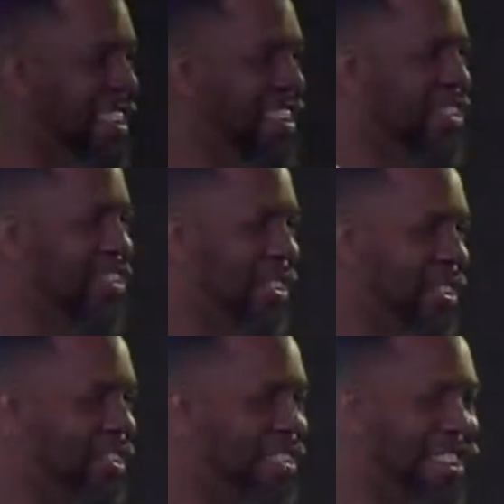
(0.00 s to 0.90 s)

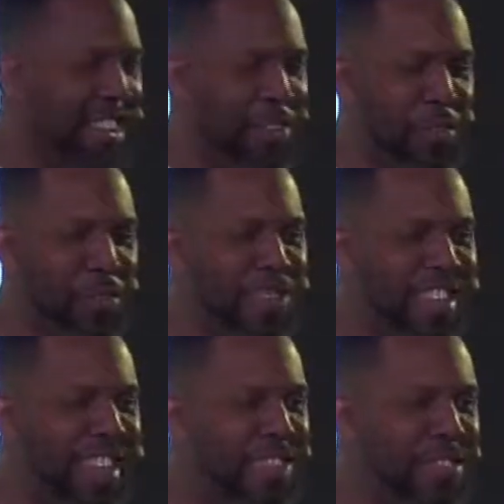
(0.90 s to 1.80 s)
So
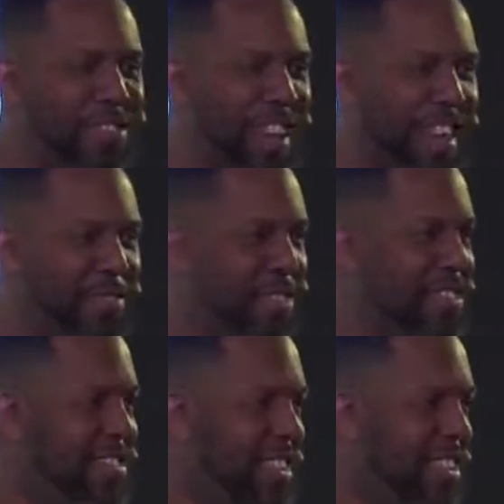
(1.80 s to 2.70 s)
Wu-Tang used to have this
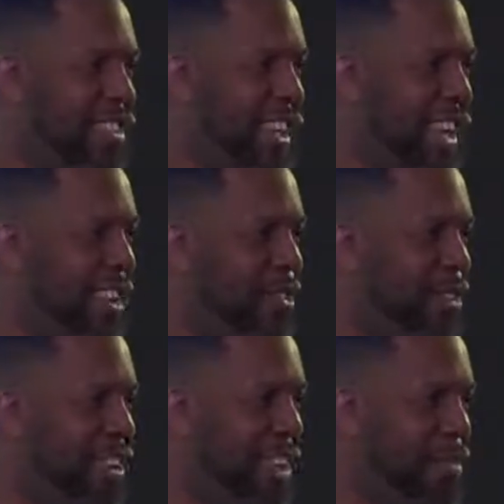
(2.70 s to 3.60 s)
song that had a little clip,